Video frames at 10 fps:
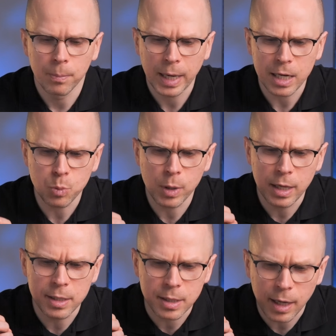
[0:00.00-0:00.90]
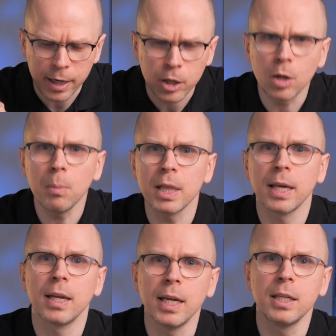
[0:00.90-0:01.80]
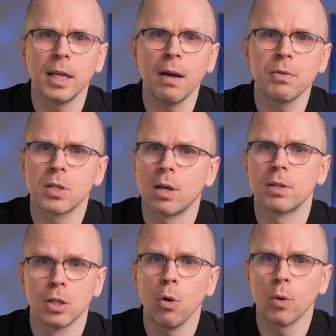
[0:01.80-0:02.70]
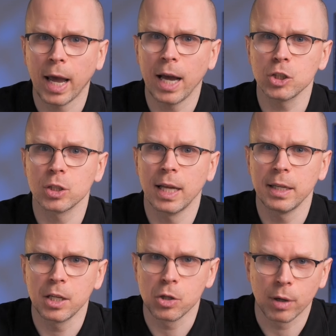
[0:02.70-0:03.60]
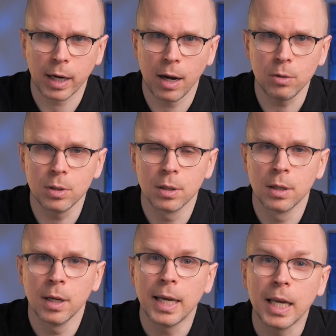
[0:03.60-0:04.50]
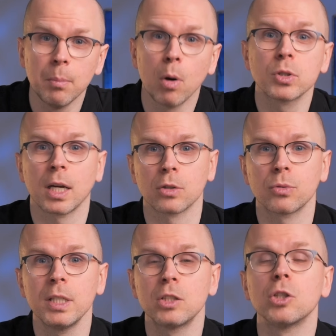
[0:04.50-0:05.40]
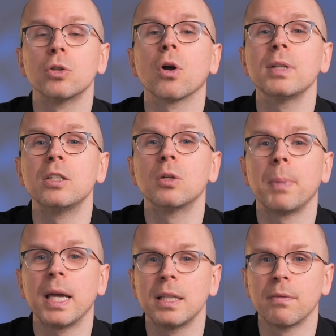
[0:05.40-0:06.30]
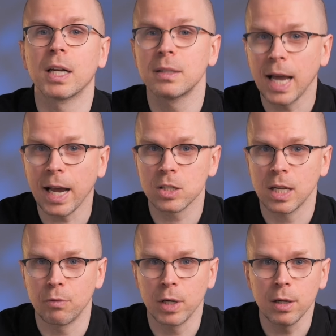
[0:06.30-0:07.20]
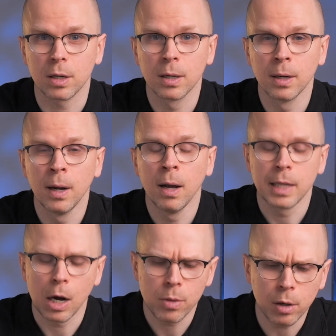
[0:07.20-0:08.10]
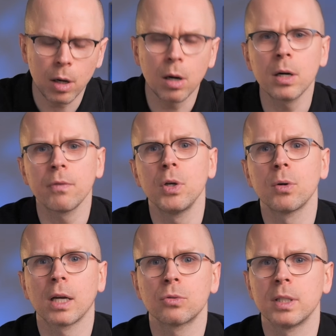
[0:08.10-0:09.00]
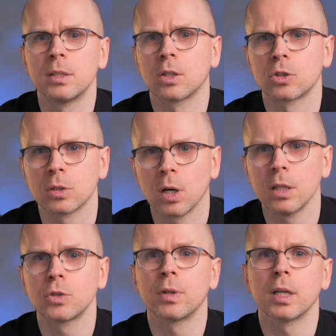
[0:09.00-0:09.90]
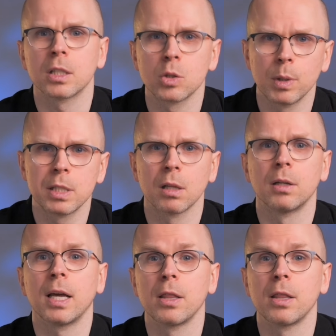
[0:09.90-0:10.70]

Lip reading: Because with these accumulating ETFs, there is no cash landing in your account. In most countries, you don't need to pay dividend tax every year. Now, there are a few countries such as Austria, Switzerland, and